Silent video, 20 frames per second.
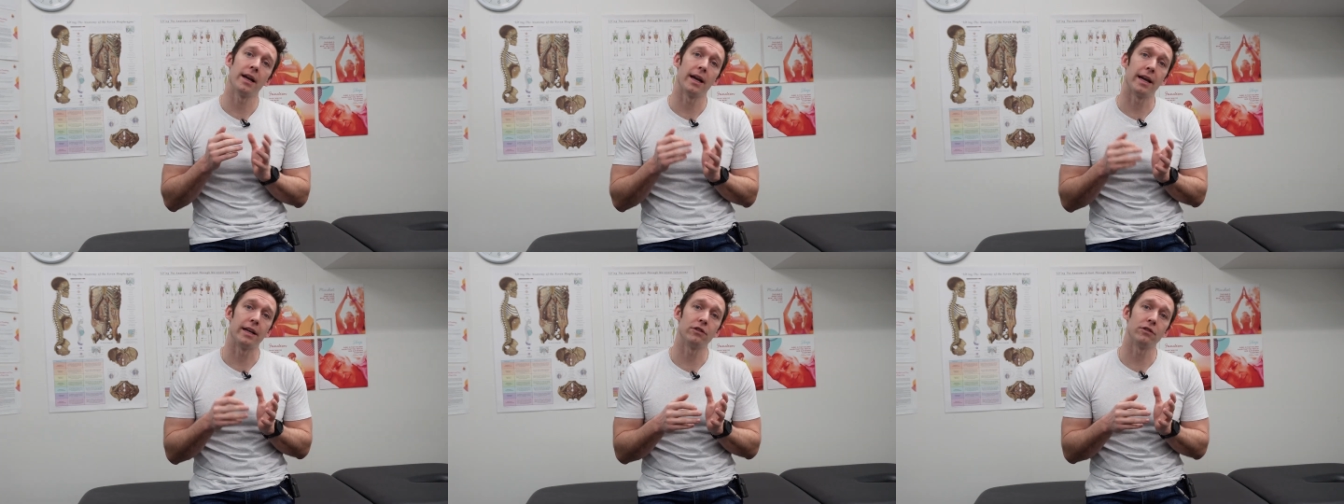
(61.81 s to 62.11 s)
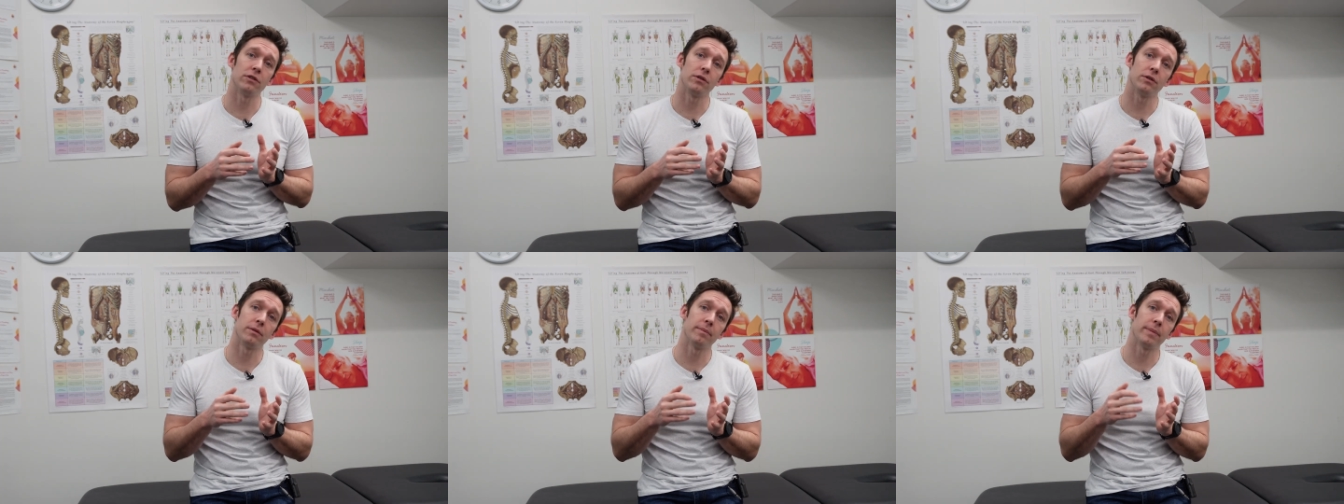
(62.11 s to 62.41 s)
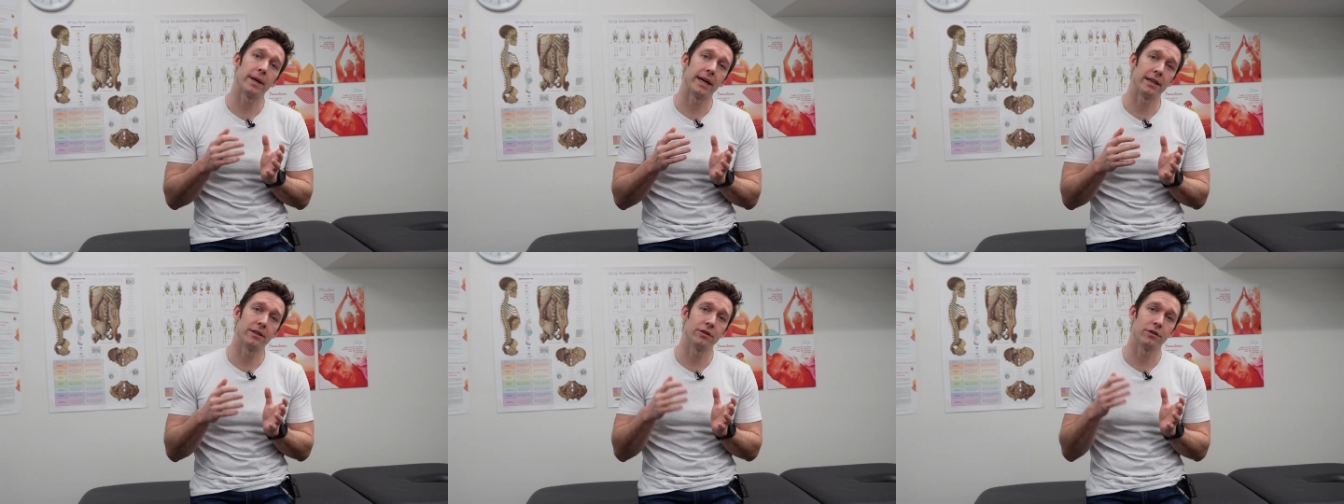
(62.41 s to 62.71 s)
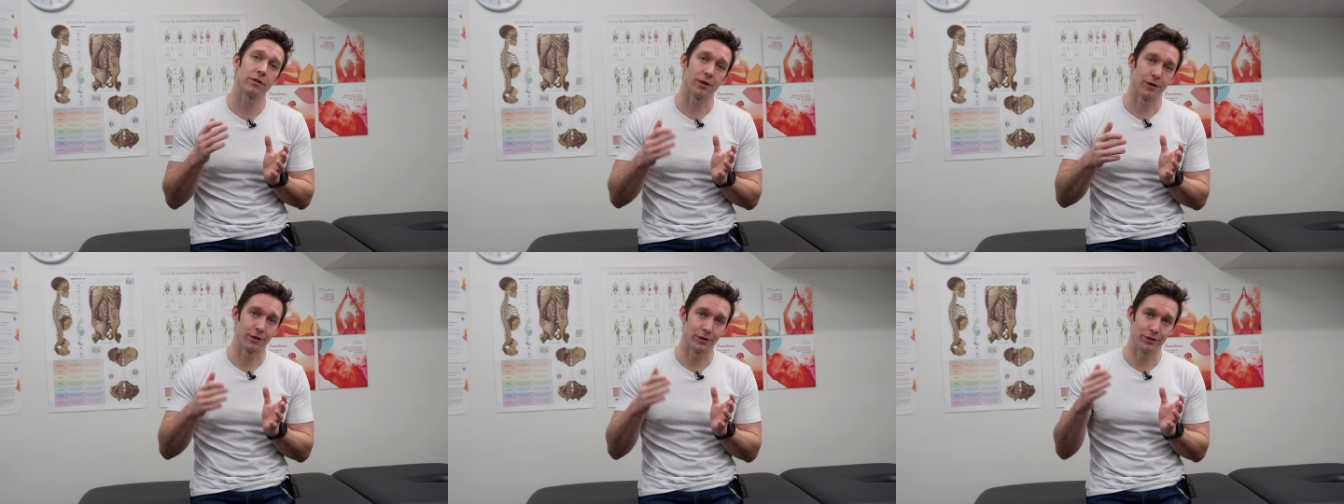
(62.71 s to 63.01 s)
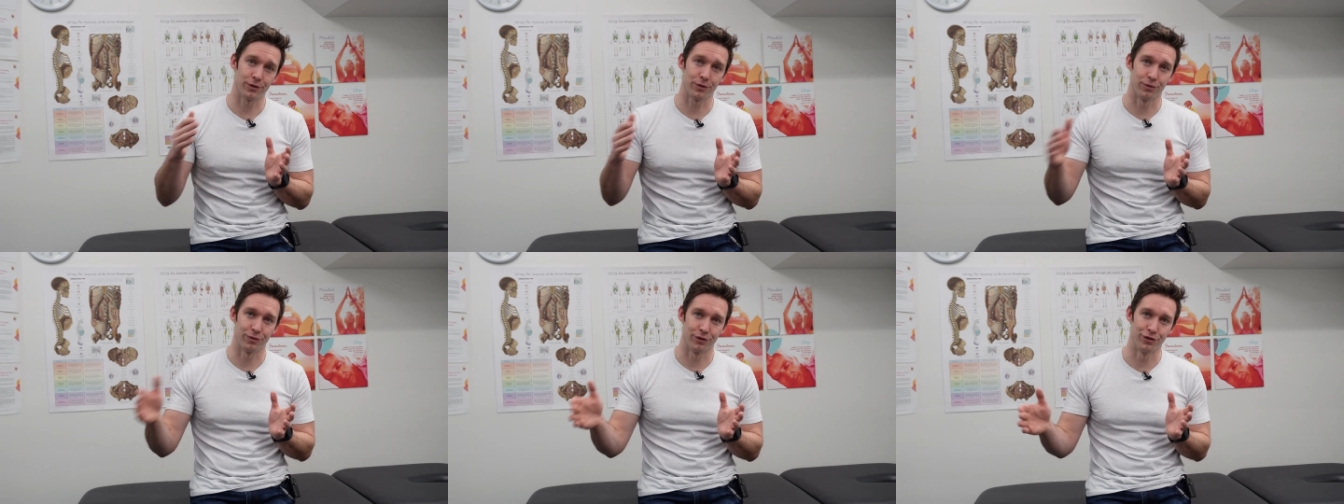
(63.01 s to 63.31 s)
As your pain starts
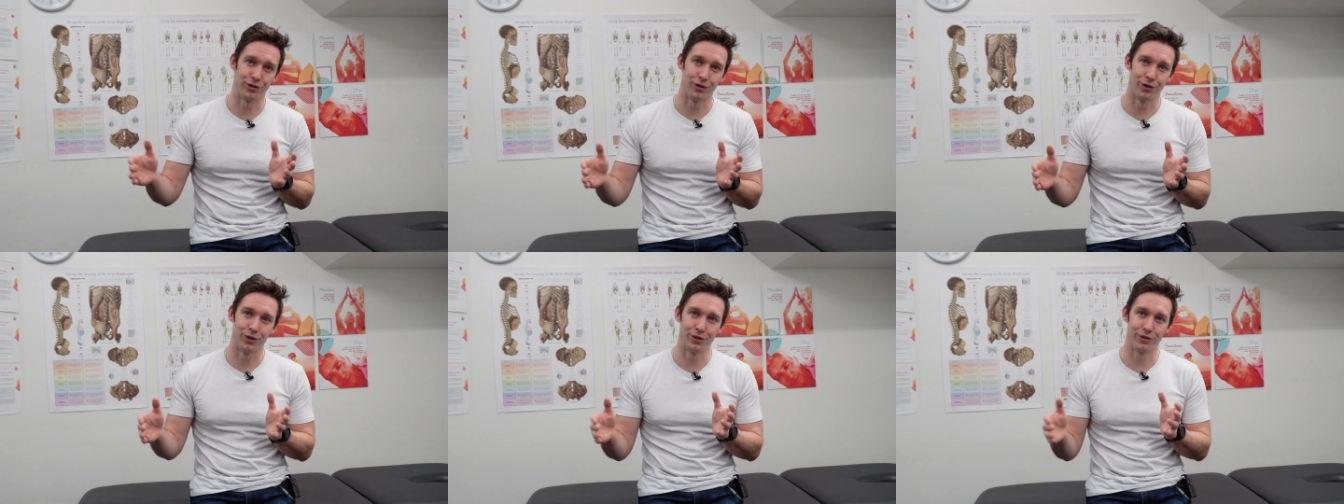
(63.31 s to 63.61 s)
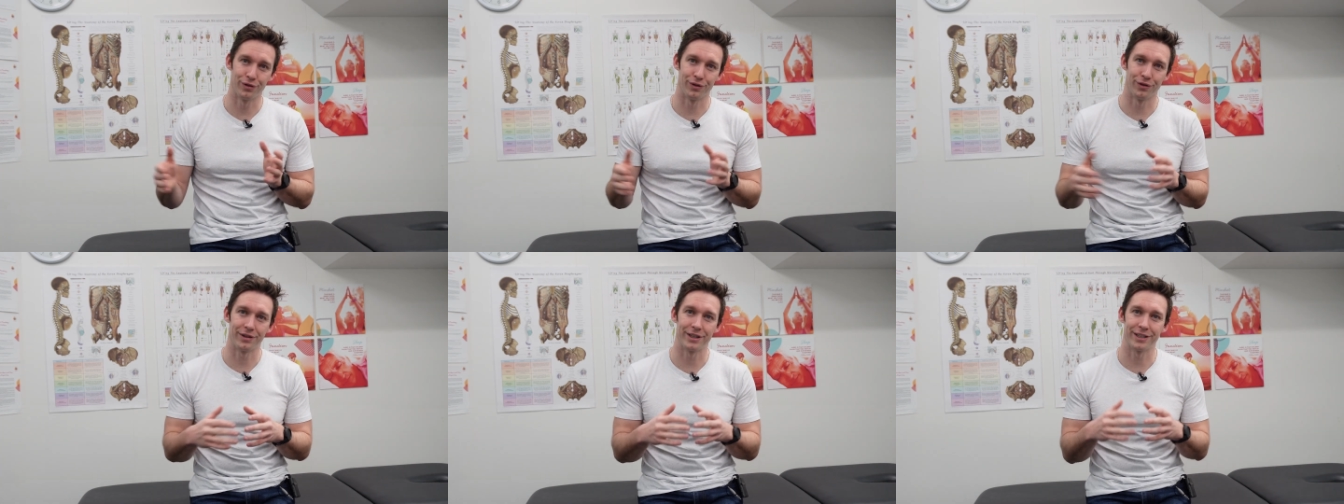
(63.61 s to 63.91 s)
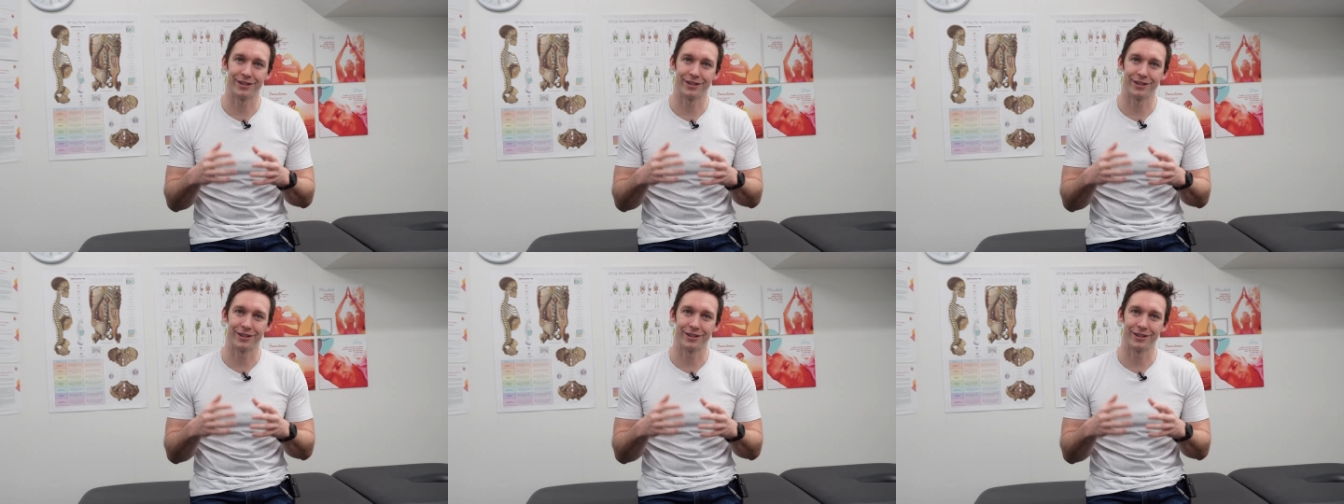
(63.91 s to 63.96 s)
to reduce and